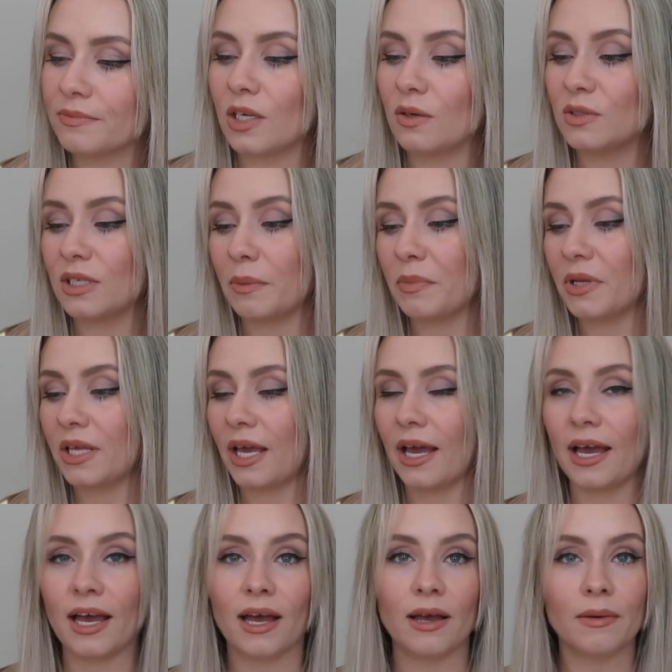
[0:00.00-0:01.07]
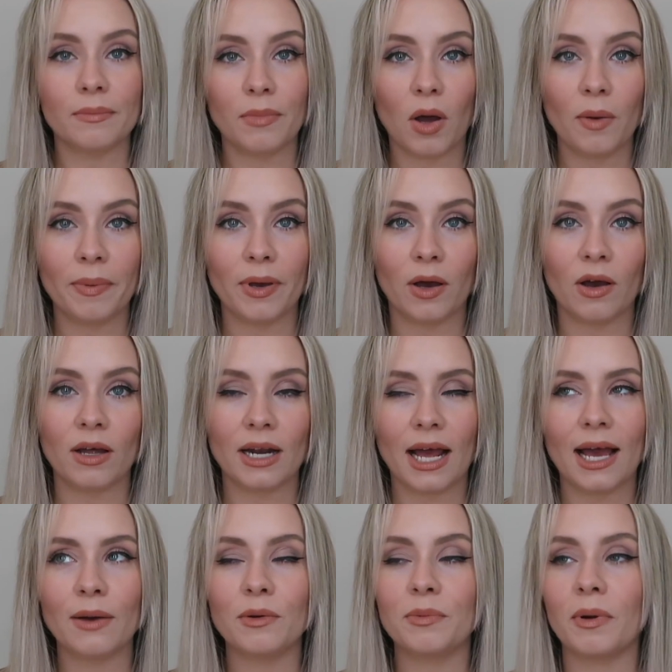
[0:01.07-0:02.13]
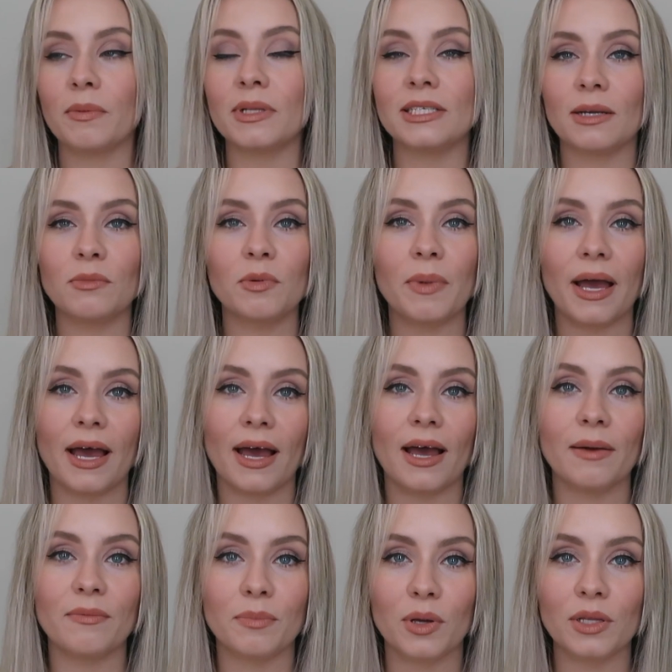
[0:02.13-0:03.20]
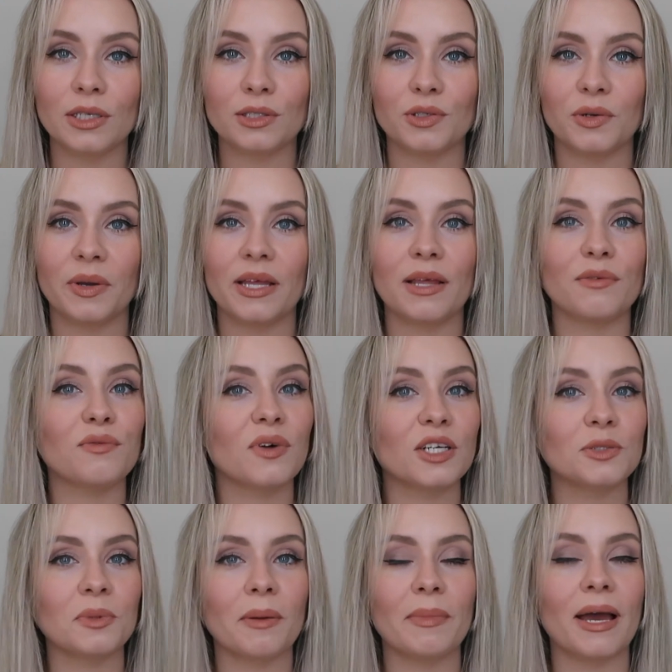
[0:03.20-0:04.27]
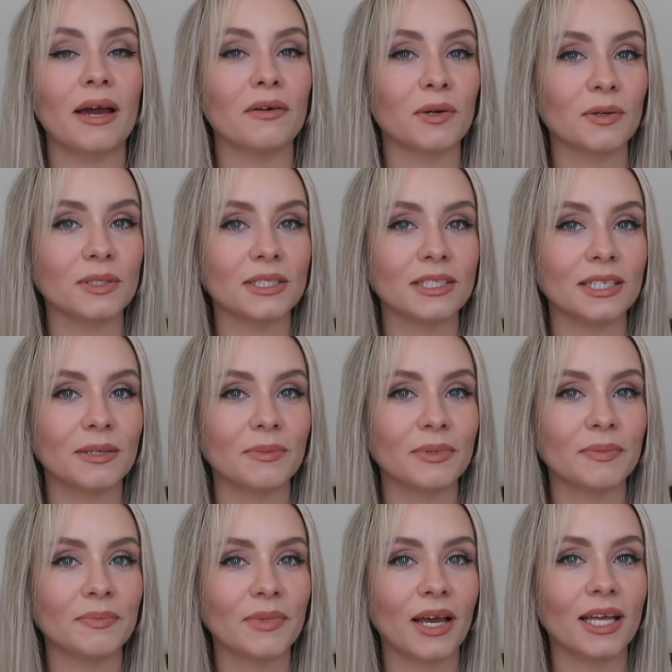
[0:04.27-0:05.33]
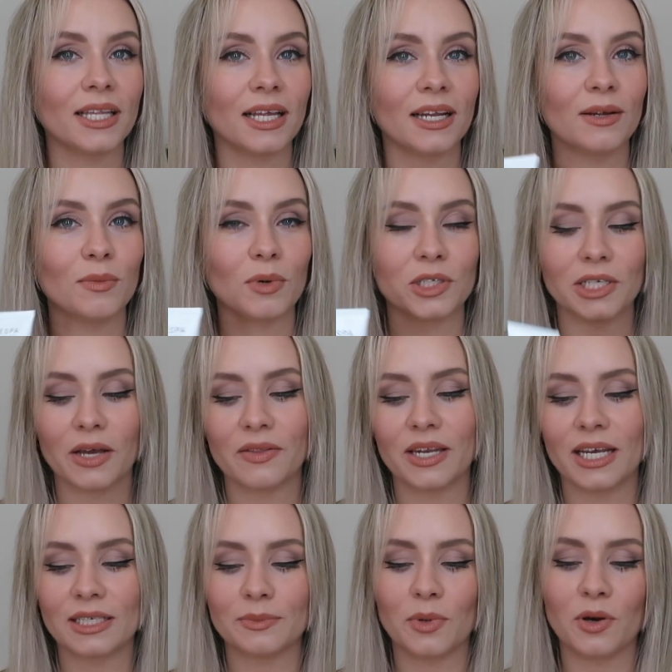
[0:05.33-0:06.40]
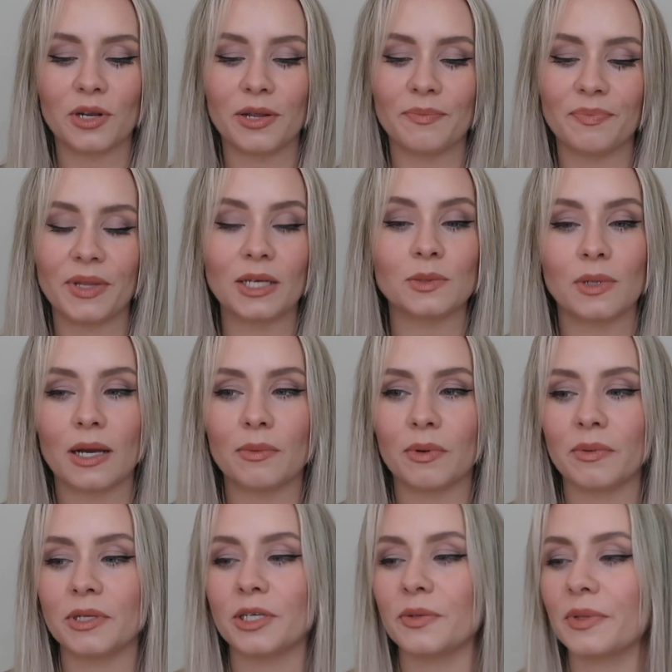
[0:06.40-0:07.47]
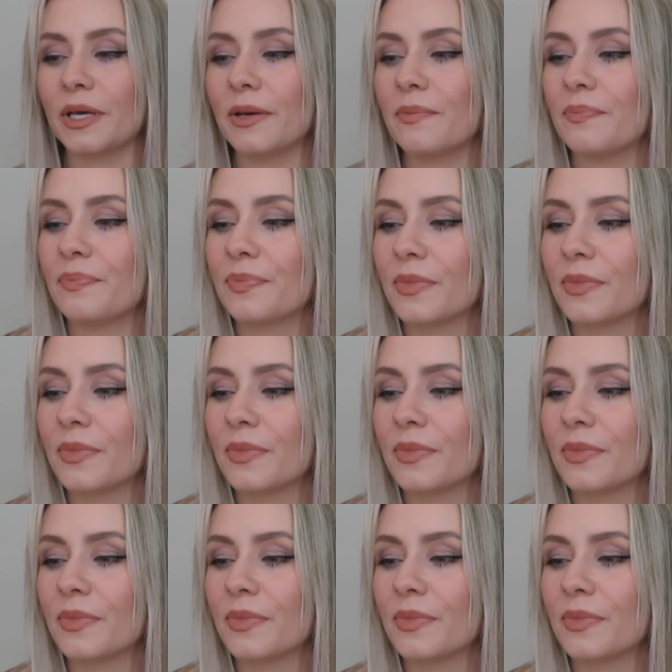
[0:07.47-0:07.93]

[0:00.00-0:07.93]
So dampen your hair, pop it on. I would probably dampen my hair, put this through it, then French pop my hair and go to sleep, and then wash it out the next morning. That's what I'll probably do with it.